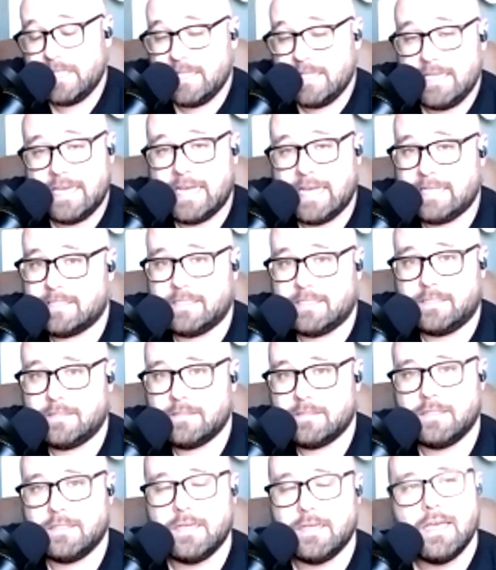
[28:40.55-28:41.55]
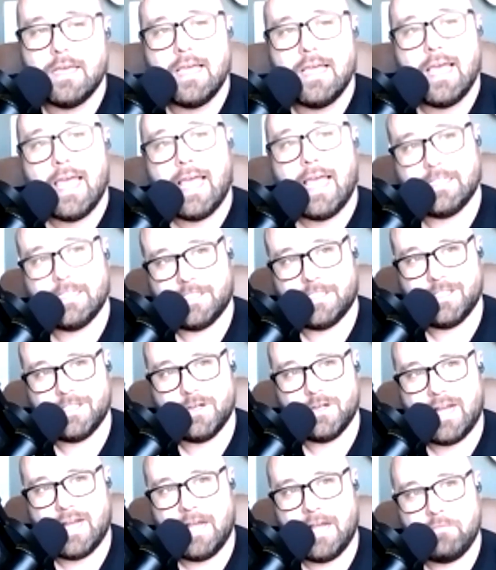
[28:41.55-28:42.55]
He hasn't. And
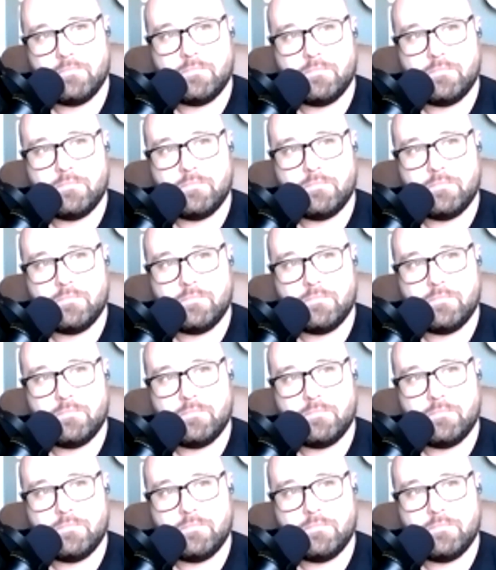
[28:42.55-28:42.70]
so I,